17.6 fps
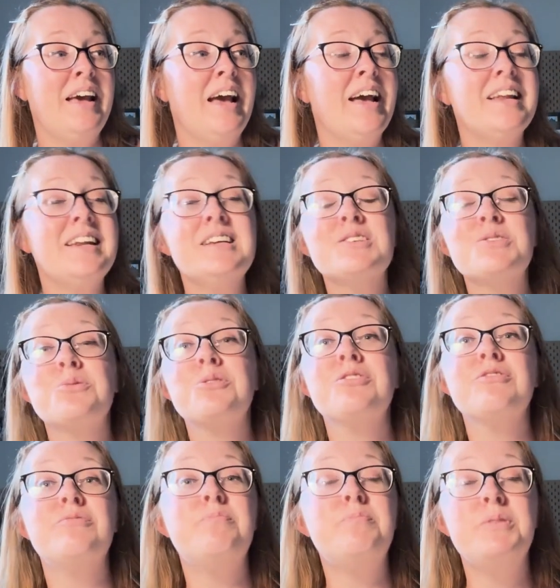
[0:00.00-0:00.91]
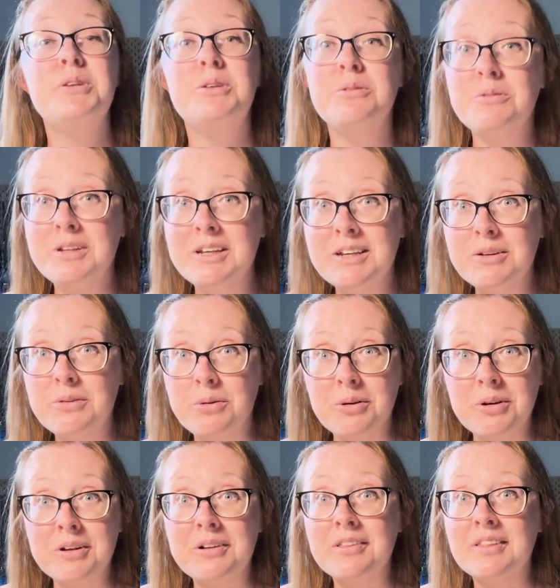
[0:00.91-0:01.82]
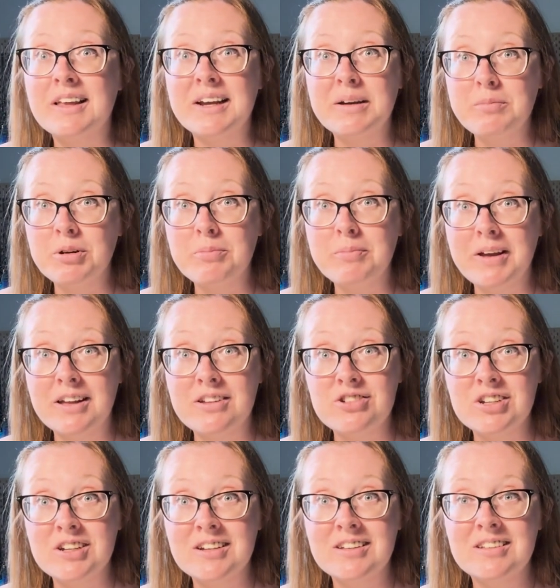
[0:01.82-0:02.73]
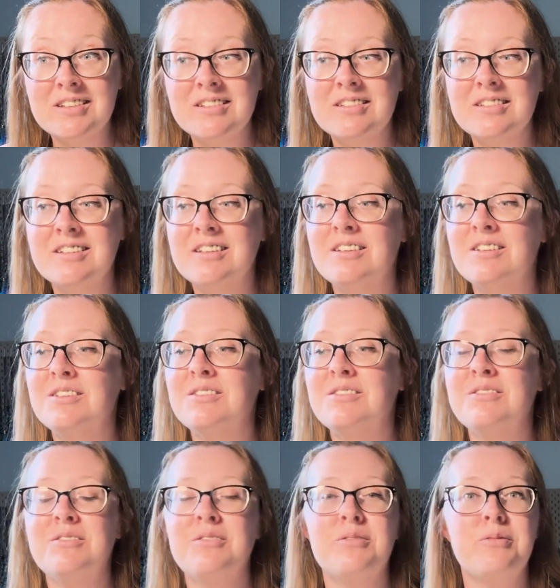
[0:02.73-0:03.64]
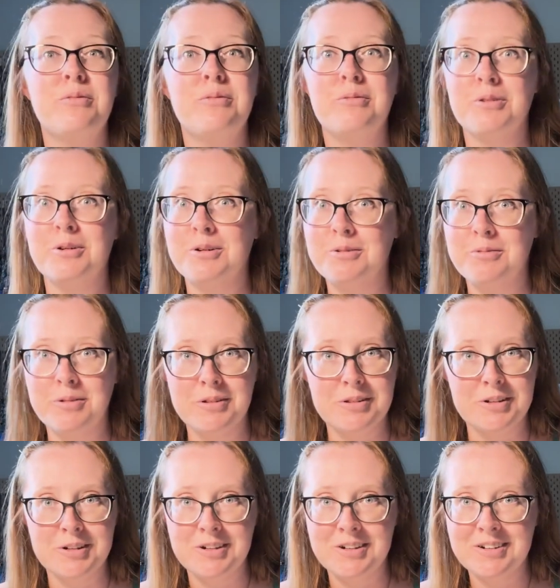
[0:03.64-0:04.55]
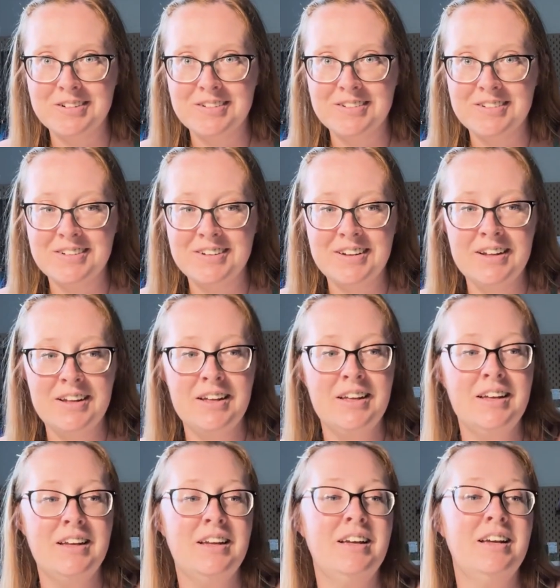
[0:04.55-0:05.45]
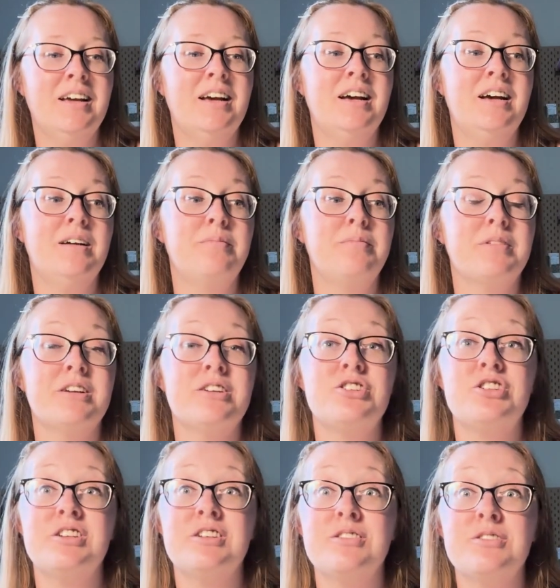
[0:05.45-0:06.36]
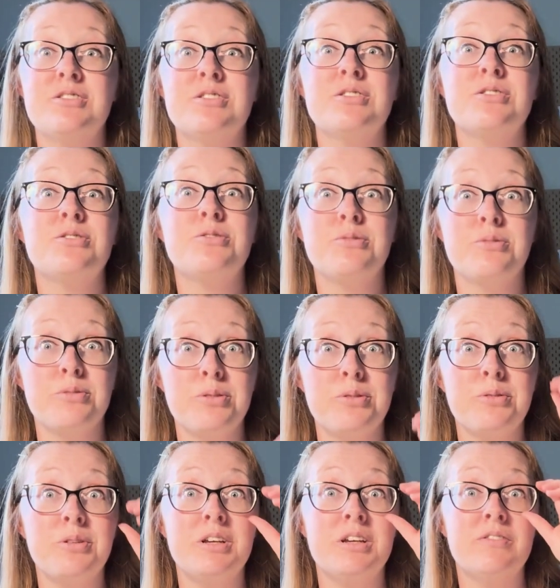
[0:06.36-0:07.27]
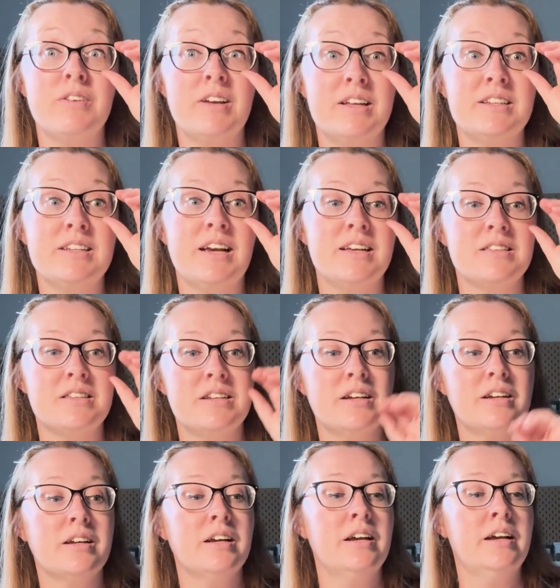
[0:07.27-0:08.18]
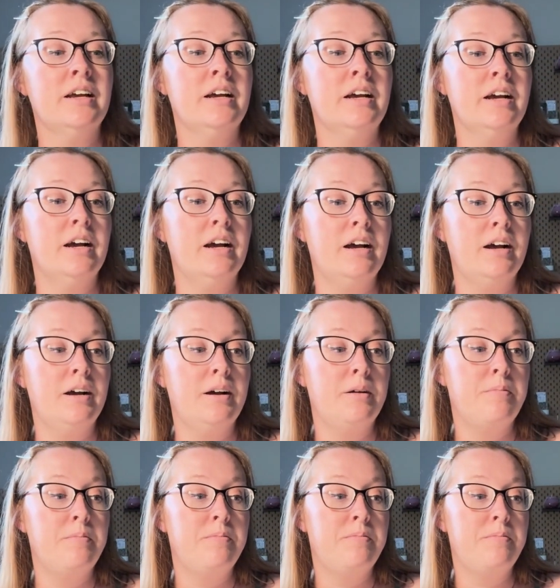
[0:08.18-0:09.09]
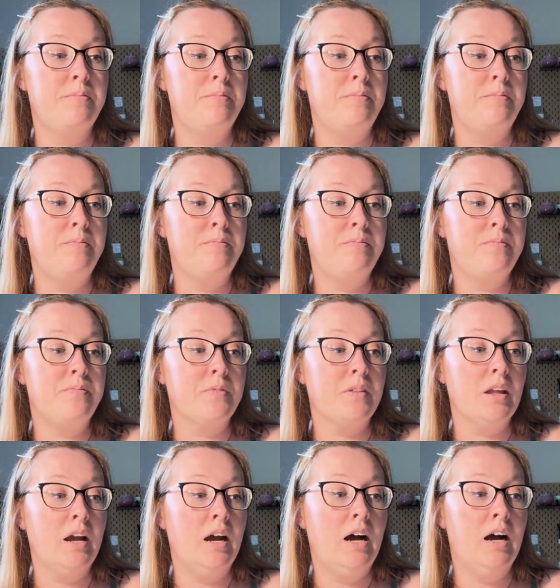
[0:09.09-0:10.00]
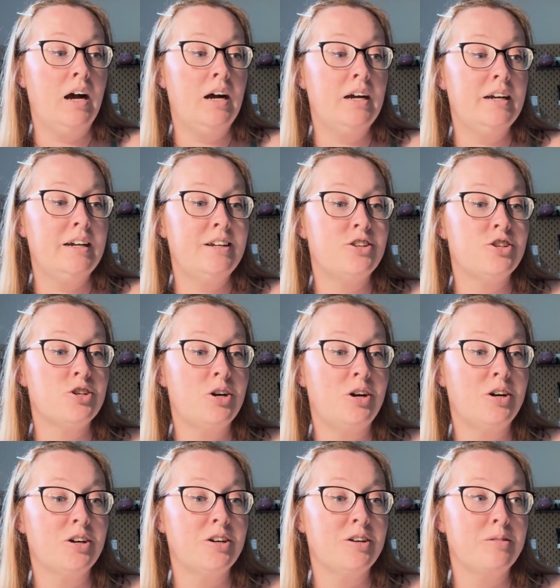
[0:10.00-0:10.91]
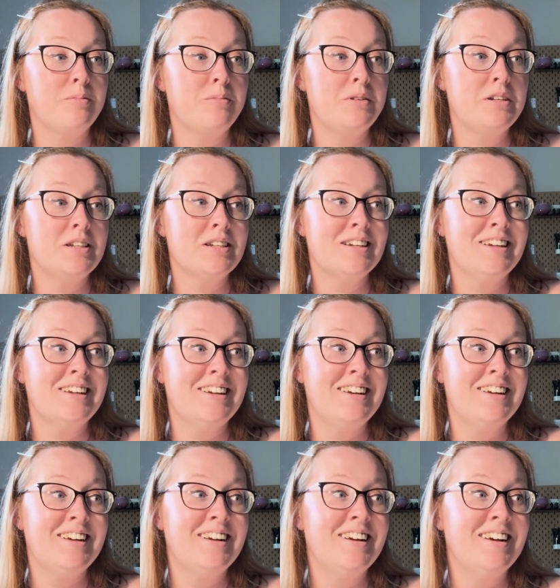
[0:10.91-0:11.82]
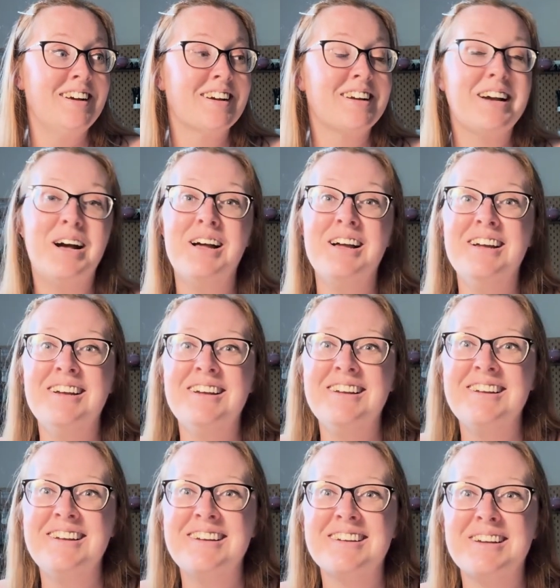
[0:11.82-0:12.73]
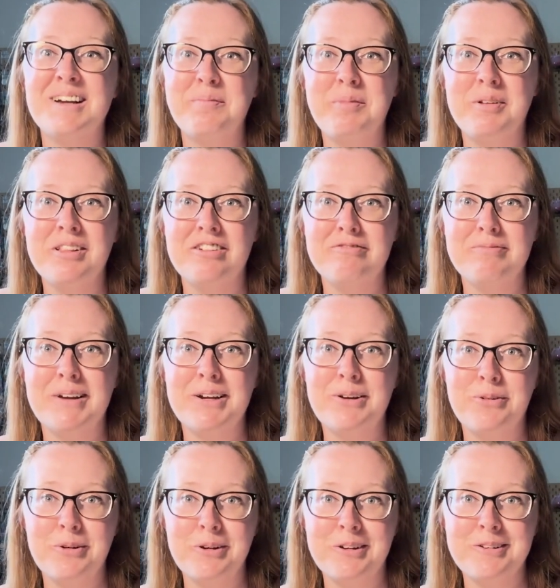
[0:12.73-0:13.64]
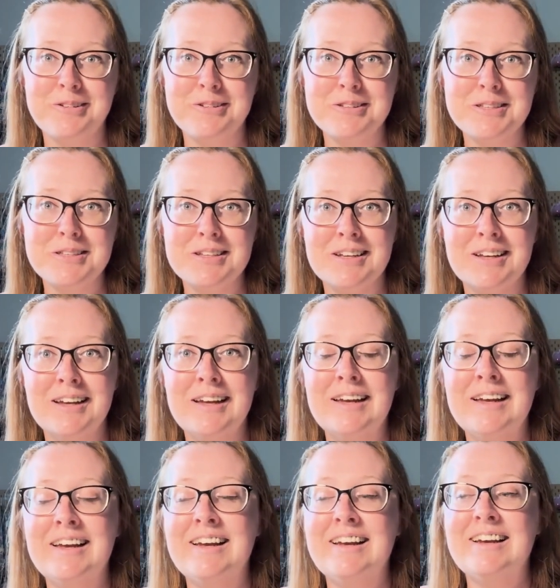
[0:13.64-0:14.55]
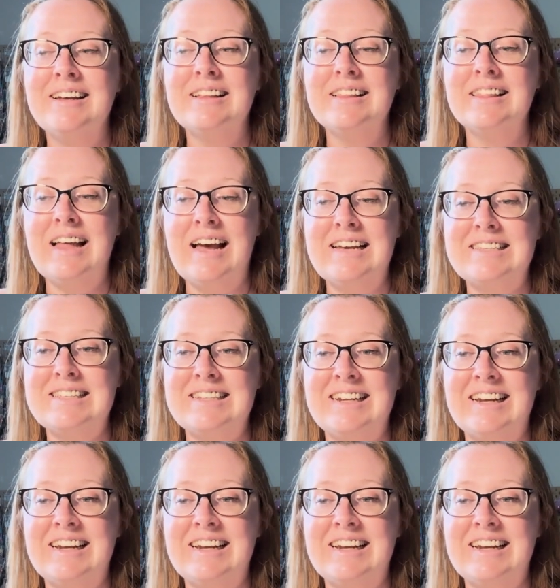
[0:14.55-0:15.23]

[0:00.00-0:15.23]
Any sort of beauty or glamour magic, work with her, because she is truly fantastic. I charmed a couple of my oils last